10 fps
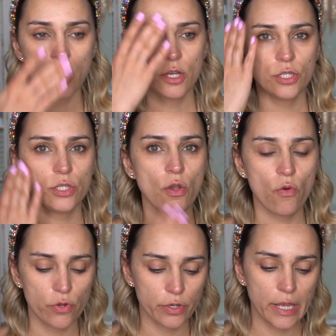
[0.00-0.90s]
So
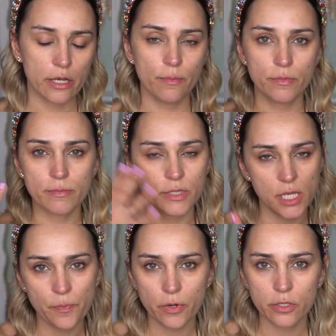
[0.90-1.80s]
you're getting
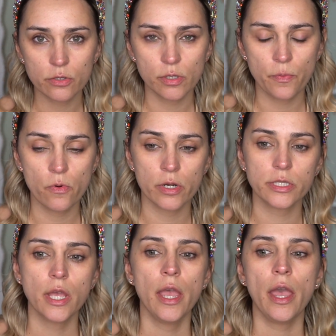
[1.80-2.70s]
deeper into the pores.
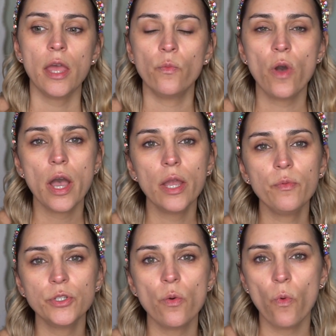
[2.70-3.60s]
And why
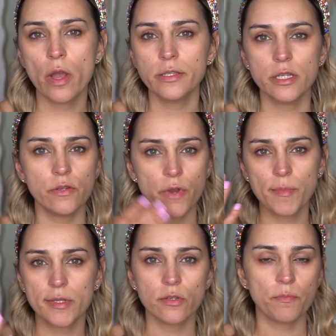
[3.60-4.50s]
we don't want any
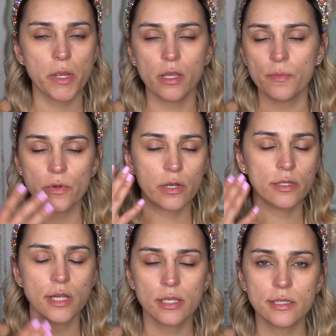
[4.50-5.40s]
remnants of makeup or any
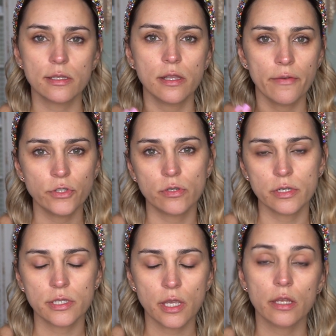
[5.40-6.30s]
dust left in our
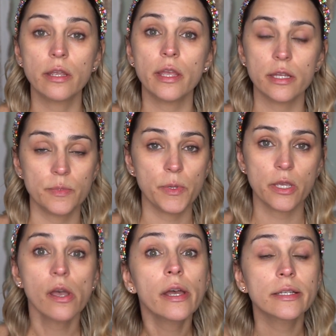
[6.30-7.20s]
skin, it's
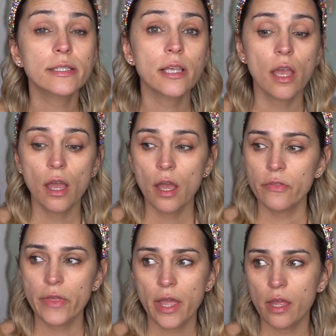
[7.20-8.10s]
because
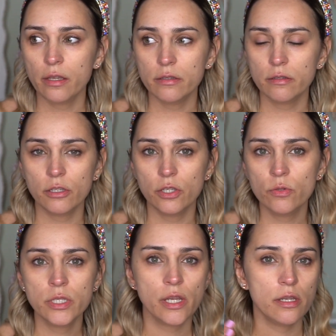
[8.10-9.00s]
then
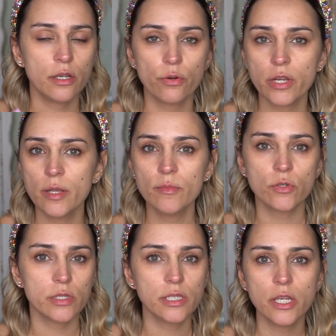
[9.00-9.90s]
using any creams
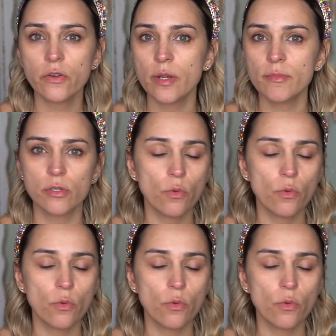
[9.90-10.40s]
or serums or